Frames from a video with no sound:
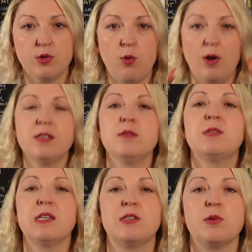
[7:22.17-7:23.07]
the quantum
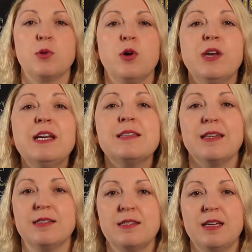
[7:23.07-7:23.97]
system could
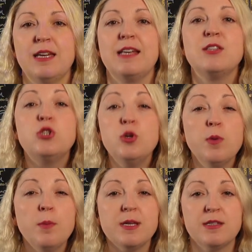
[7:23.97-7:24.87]
exist in a
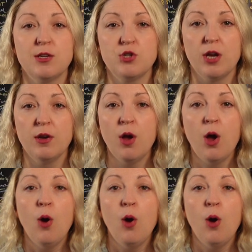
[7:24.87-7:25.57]
superposition